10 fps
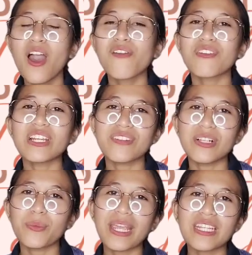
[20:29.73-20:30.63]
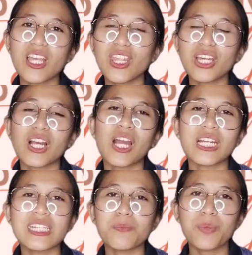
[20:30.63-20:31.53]
for evaluating the
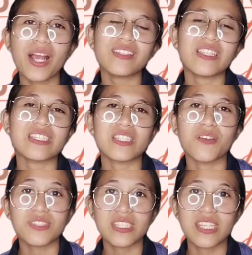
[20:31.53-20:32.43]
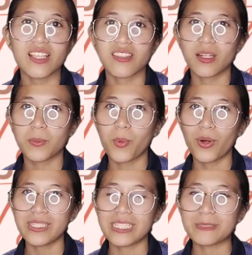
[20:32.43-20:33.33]
current practice of CSR
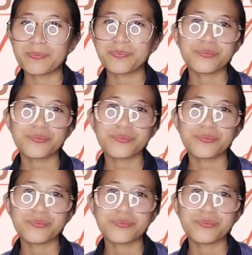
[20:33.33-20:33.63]
reporting.